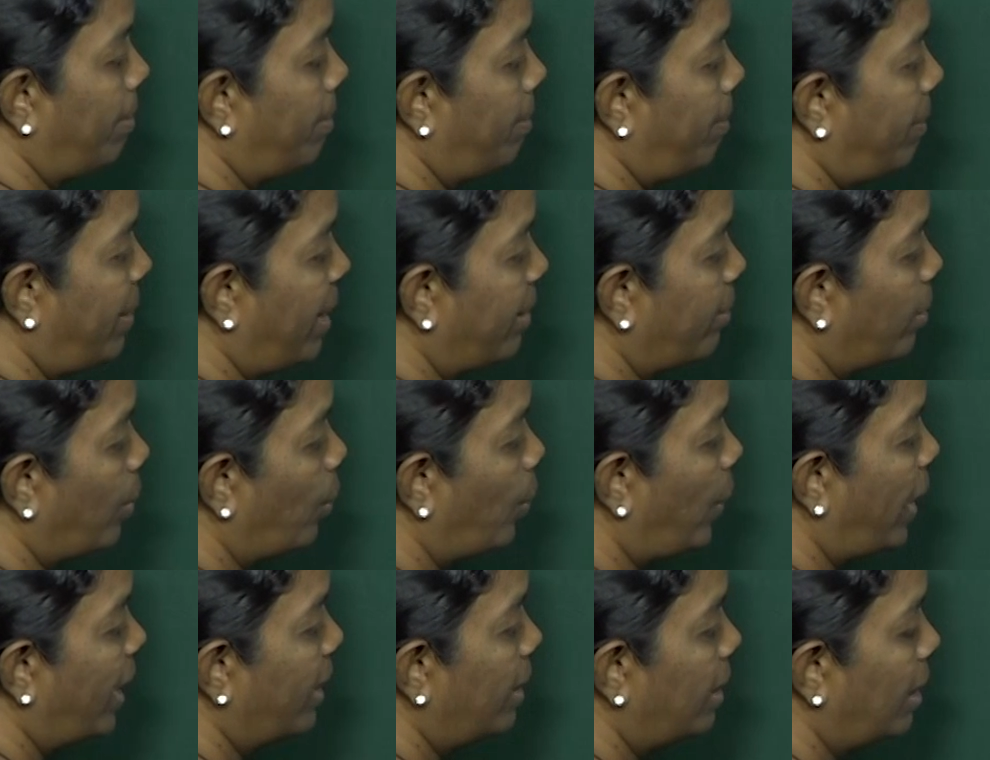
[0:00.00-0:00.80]
power
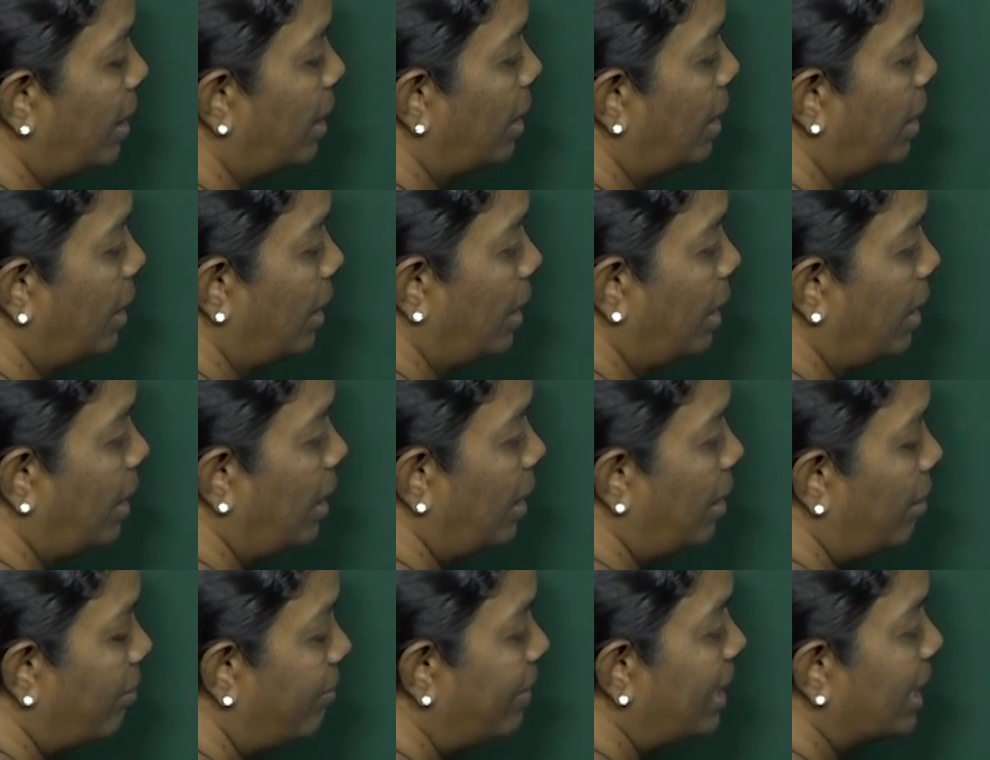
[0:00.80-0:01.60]
1.
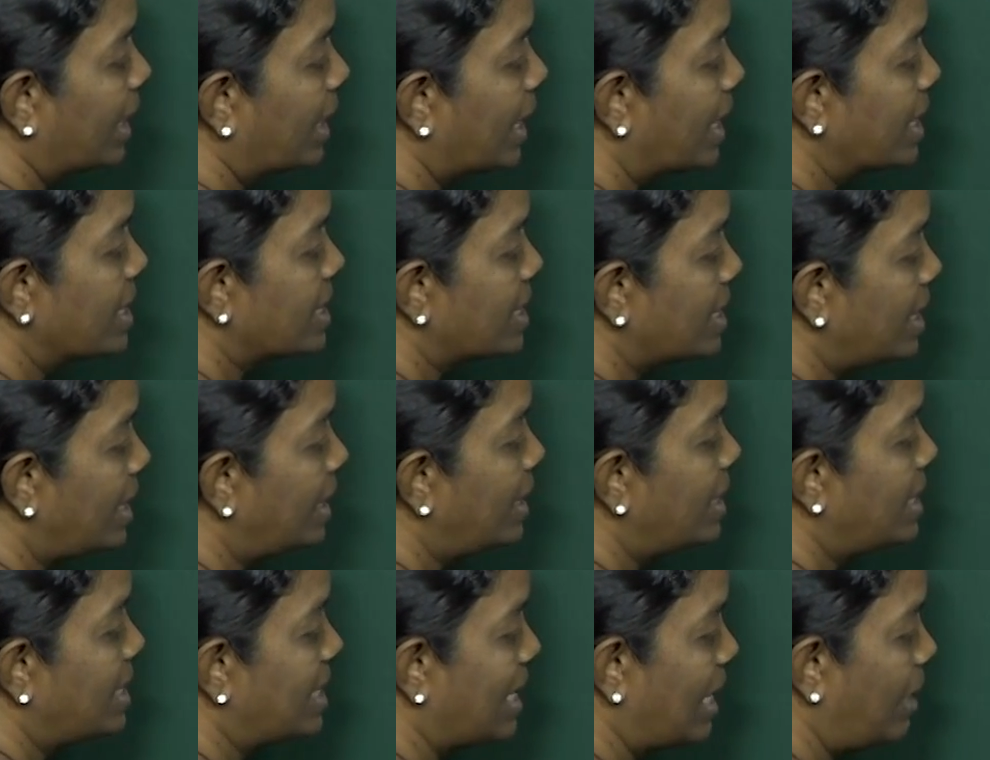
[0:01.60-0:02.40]
We'll consider
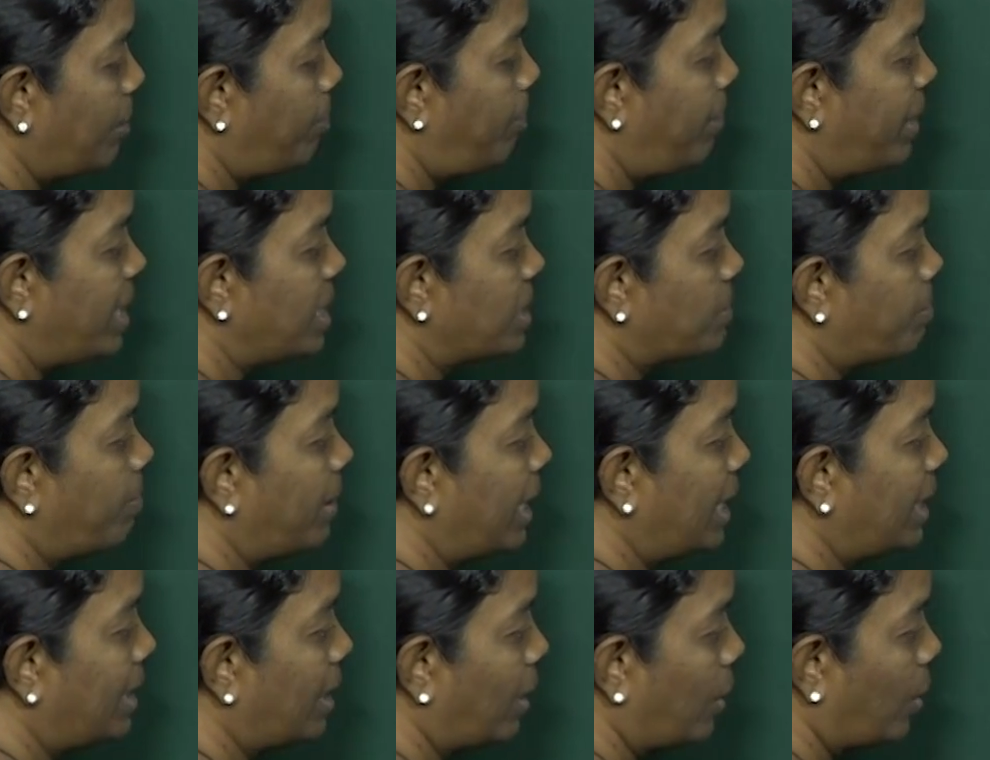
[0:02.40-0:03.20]
this a plus
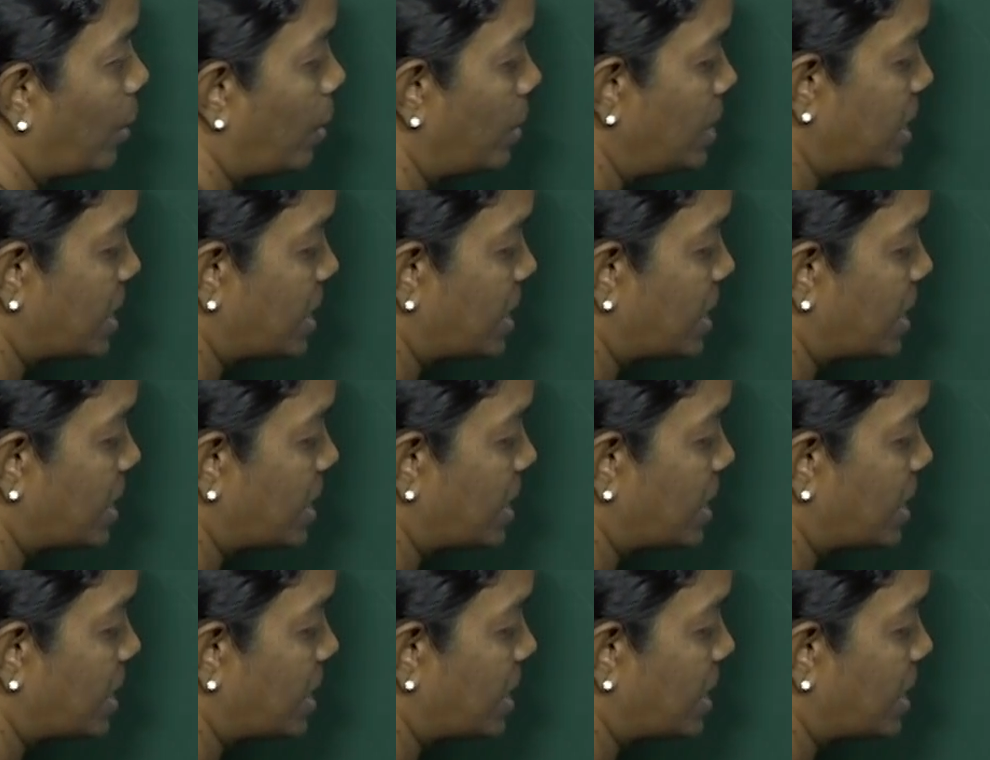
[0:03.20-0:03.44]
b the whole